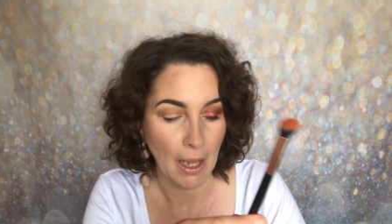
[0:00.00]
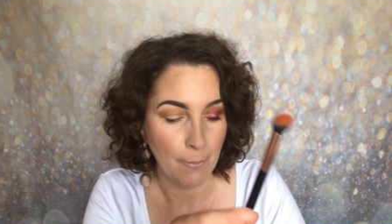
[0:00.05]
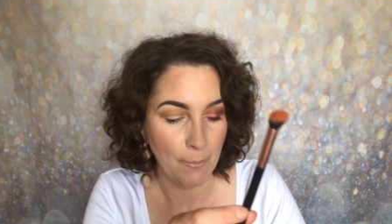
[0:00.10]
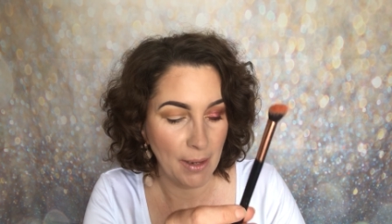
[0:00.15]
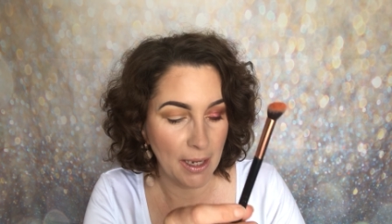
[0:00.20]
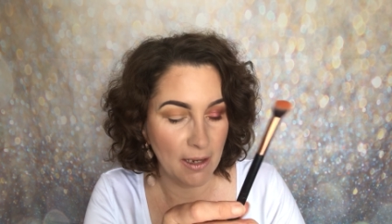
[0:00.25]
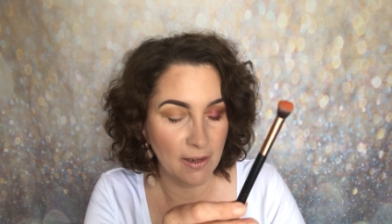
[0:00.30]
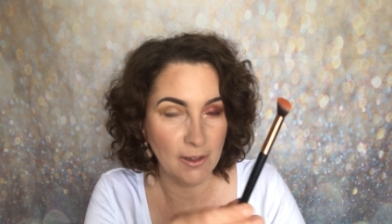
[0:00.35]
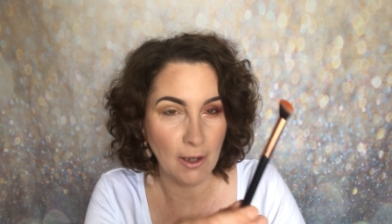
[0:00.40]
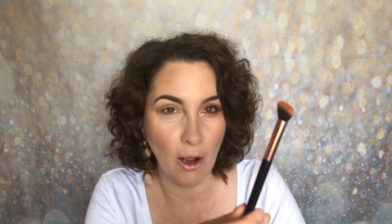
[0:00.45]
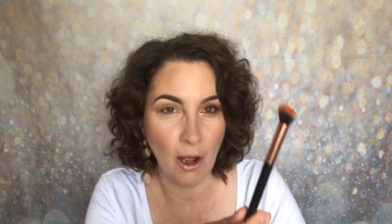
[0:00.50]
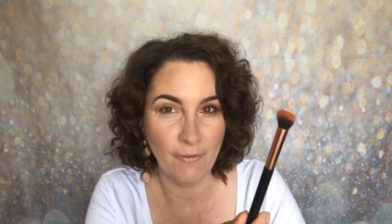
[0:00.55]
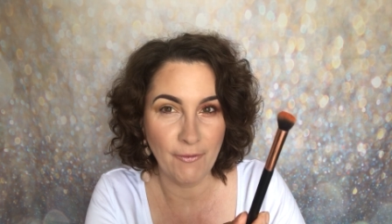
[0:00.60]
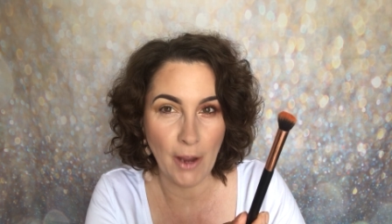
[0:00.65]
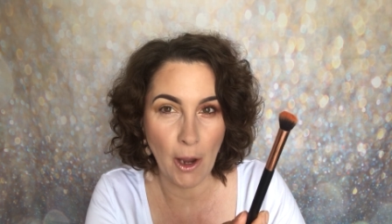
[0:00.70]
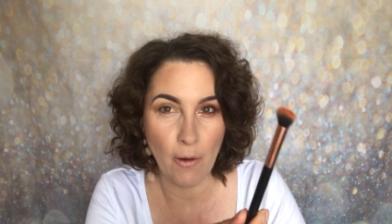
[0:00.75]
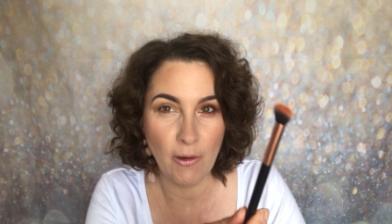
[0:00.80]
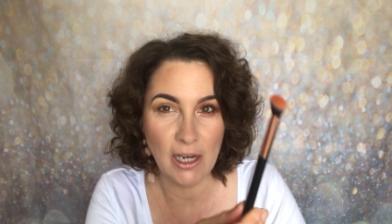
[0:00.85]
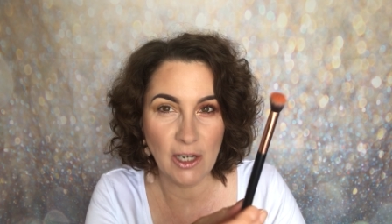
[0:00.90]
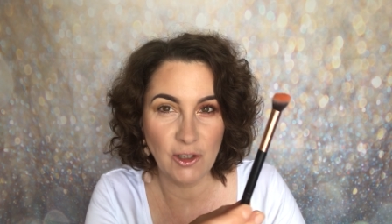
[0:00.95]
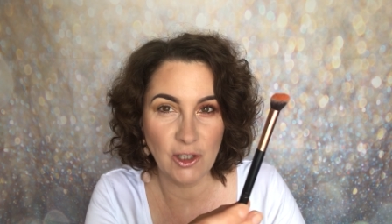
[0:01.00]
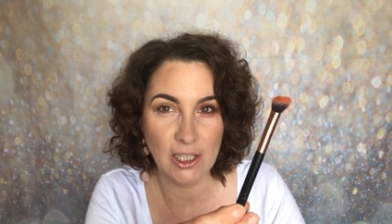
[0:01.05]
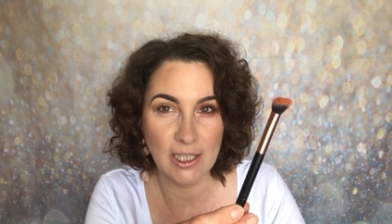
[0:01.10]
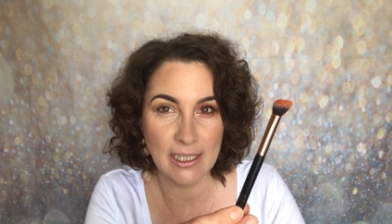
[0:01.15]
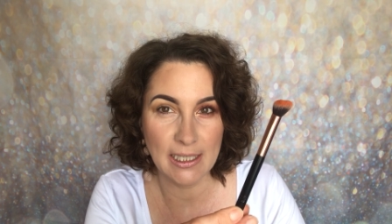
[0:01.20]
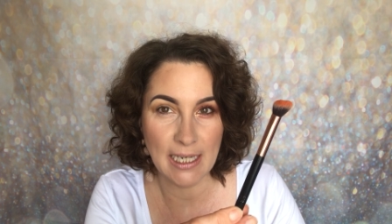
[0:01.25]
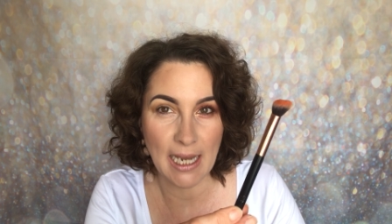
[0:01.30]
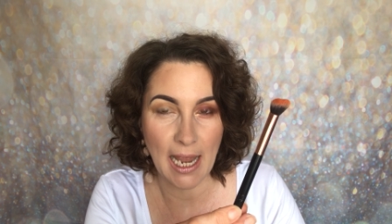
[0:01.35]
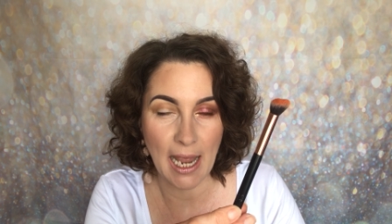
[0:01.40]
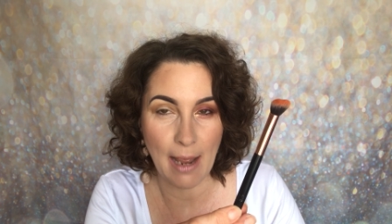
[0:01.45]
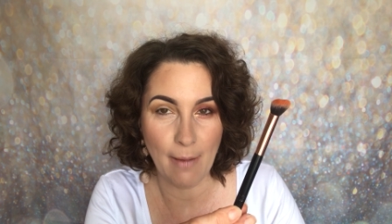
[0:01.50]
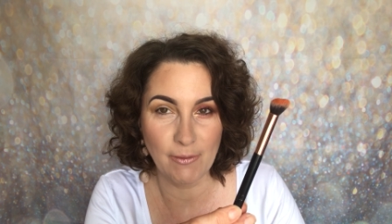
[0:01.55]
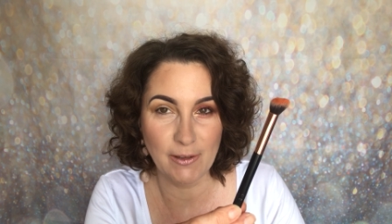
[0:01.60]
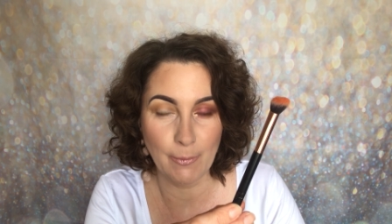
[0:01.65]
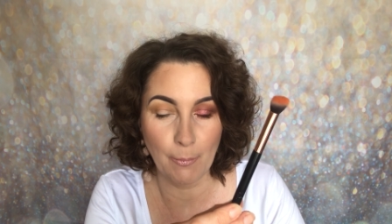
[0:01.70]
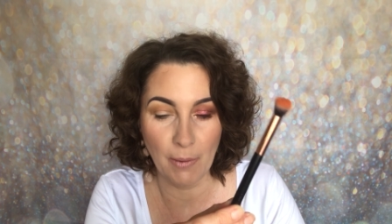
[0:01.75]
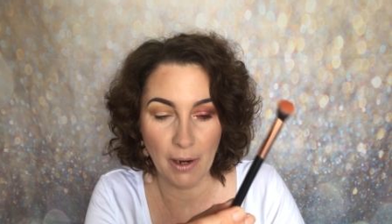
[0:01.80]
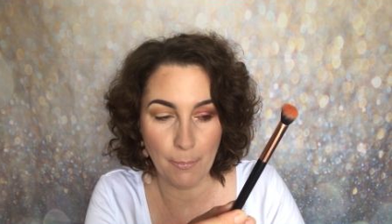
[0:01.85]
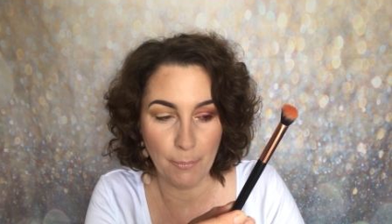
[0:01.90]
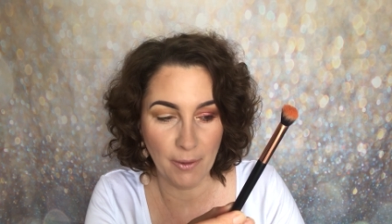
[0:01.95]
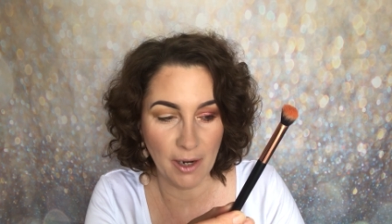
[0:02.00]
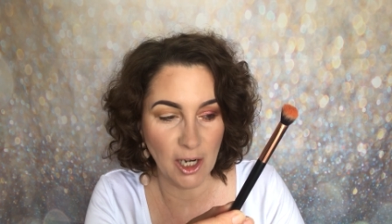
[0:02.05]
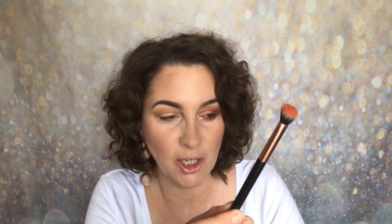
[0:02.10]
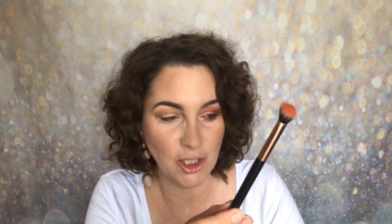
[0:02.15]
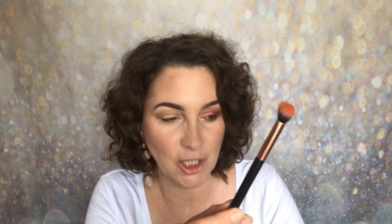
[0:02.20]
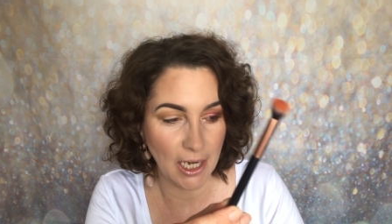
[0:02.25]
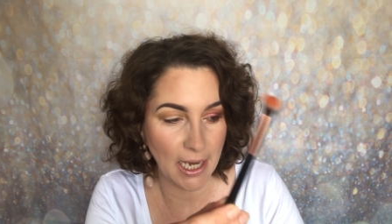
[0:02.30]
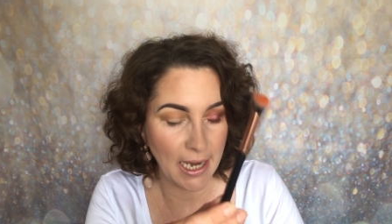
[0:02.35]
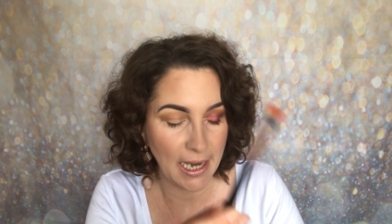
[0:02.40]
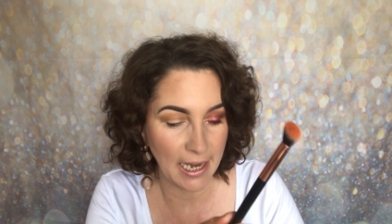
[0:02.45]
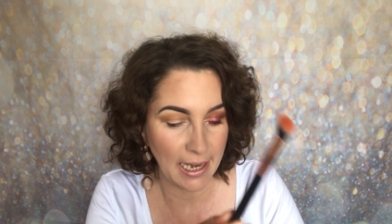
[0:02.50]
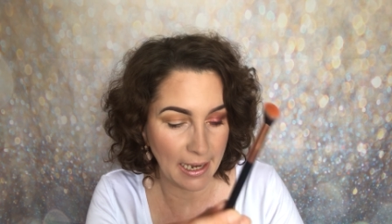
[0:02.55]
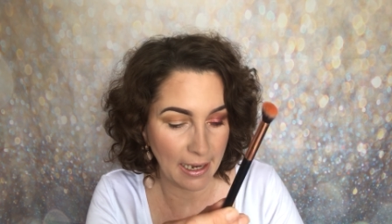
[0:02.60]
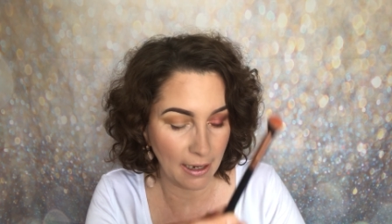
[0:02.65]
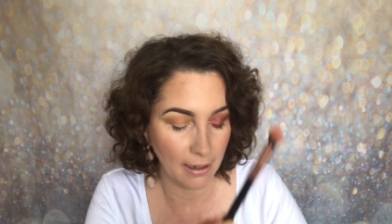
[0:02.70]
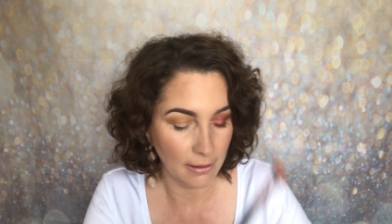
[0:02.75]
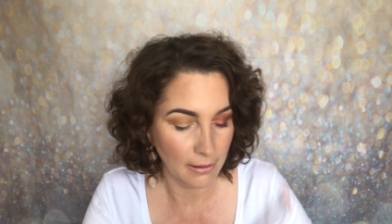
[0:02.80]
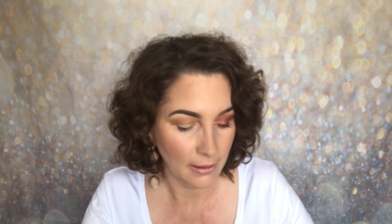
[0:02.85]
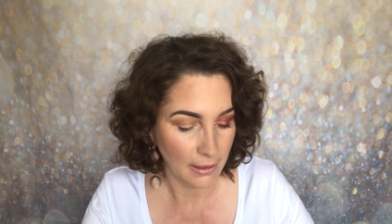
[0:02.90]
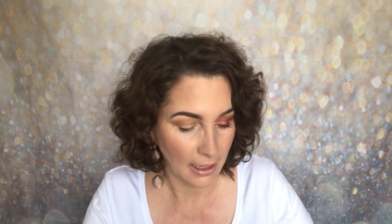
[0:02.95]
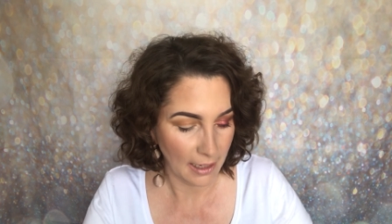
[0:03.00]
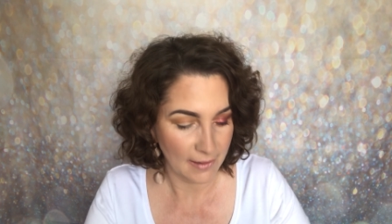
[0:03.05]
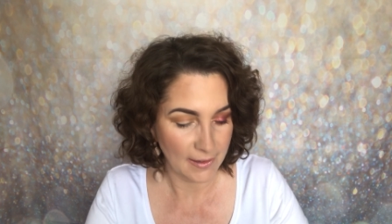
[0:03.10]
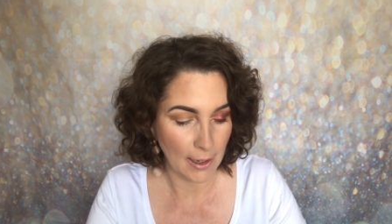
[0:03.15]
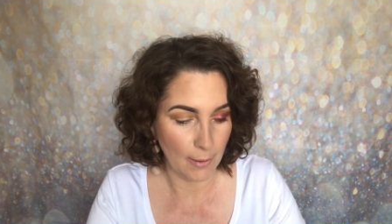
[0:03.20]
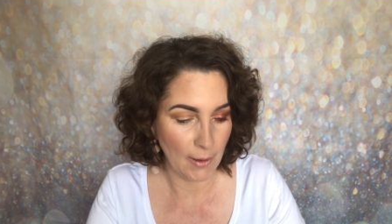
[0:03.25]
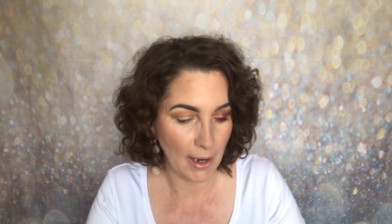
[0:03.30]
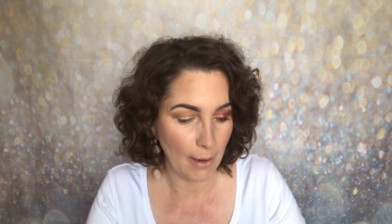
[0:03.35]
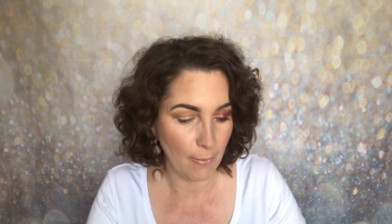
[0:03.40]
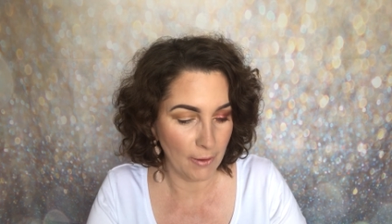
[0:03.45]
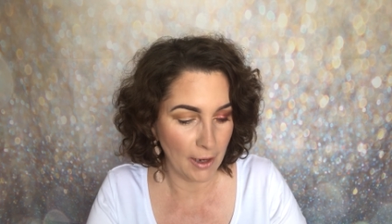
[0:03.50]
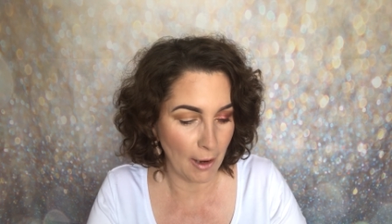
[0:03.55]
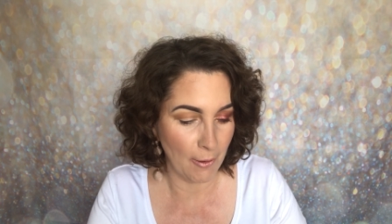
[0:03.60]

because I've only just tapped my brush in. So now I'm